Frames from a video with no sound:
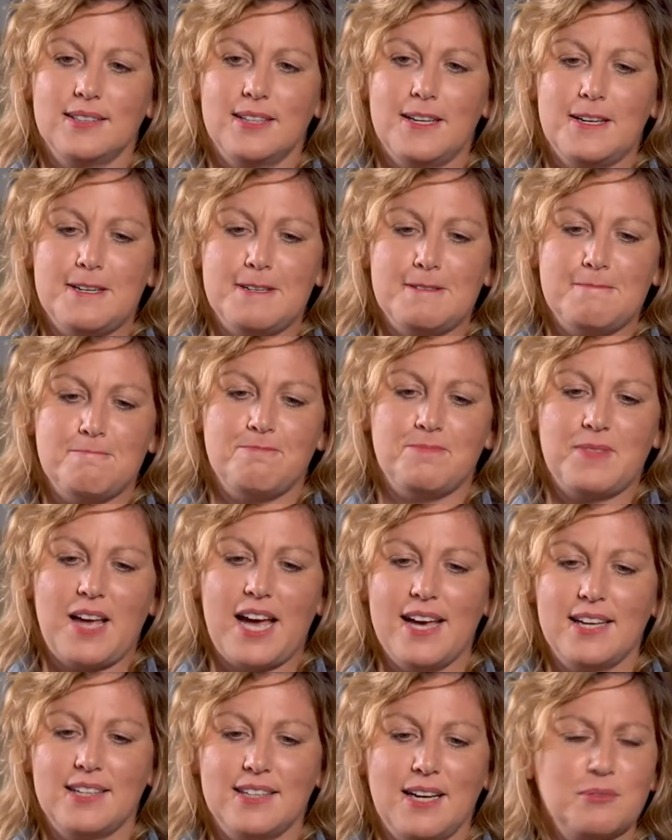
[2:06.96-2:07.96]

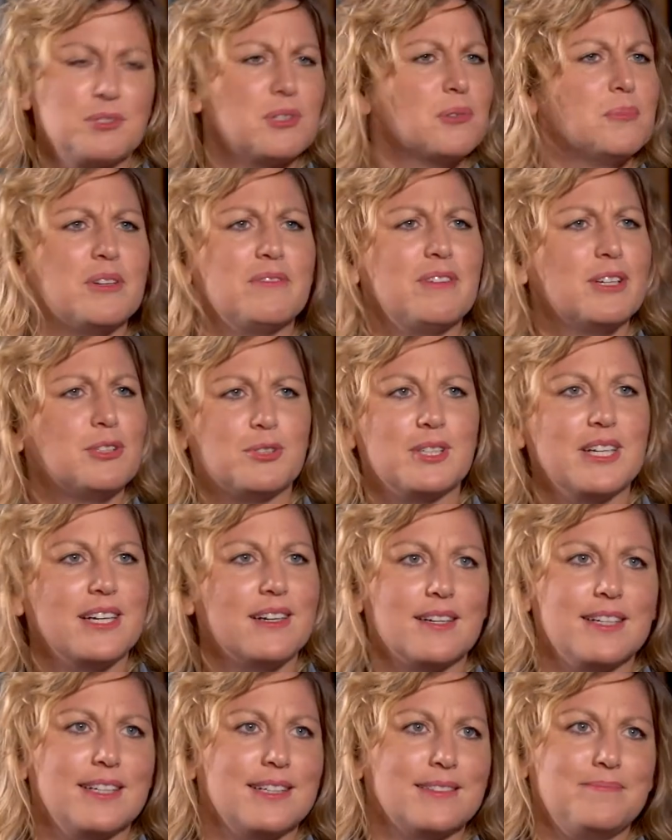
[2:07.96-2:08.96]
was going to be a
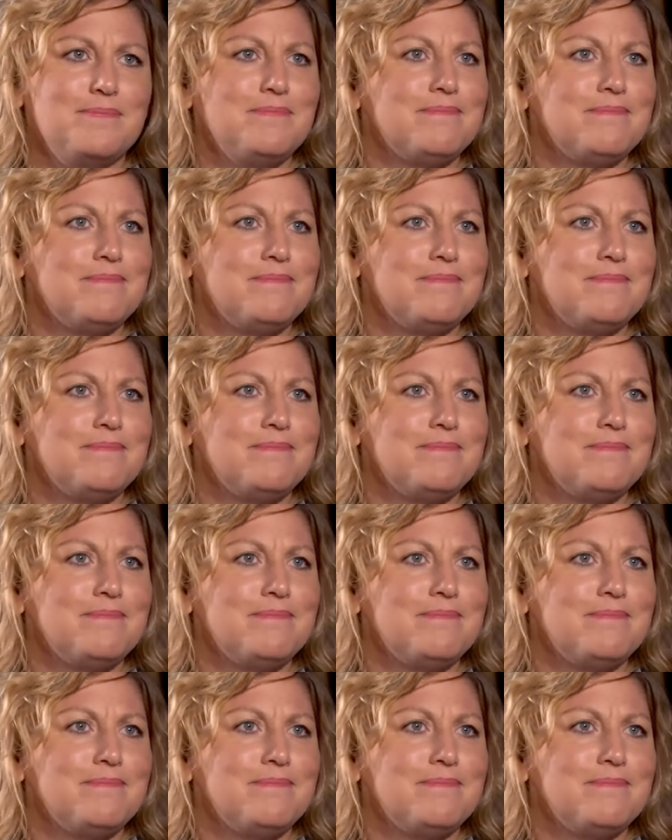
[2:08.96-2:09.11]
veterinarian.